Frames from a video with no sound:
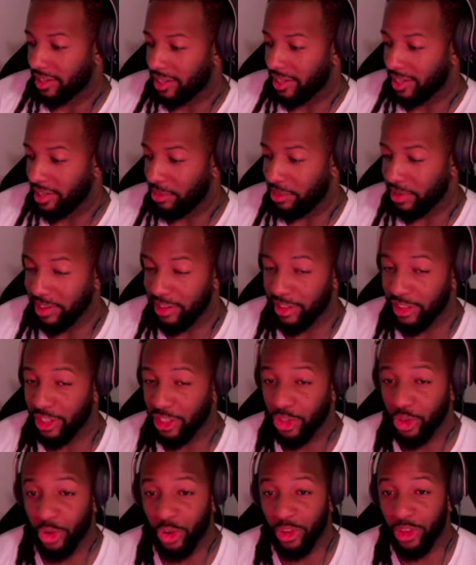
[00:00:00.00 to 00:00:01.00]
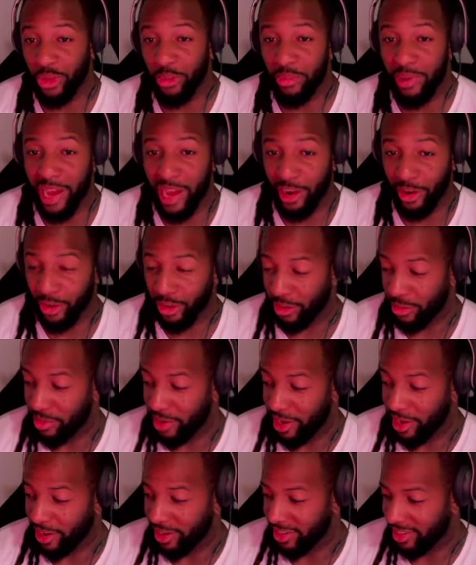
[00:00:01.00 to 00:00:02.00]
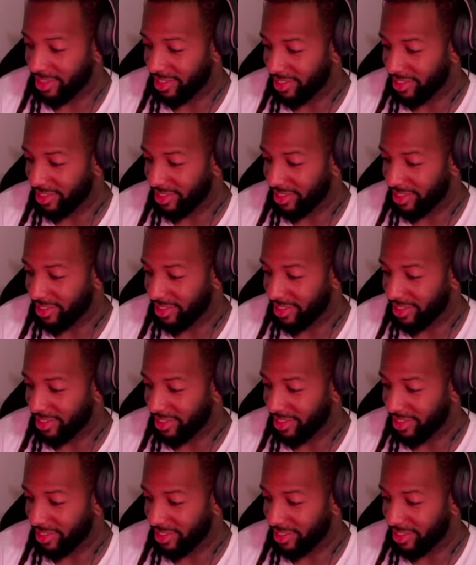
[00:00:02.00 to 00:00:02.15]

He pleased the shorter the battle, the better.